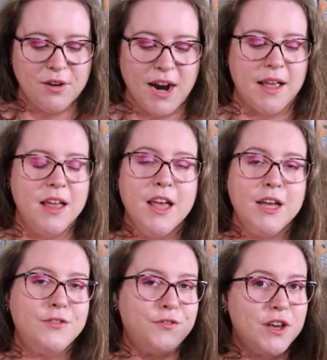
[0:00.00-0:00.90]
Right.
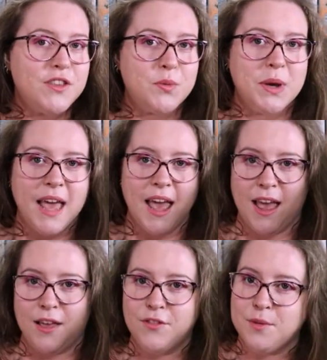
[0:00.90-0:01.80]
First we
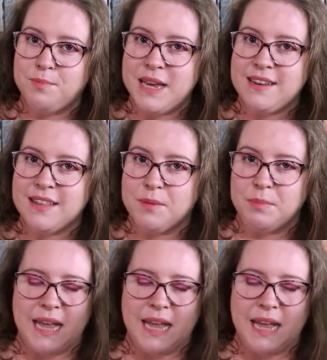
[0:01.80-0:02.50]
have Better the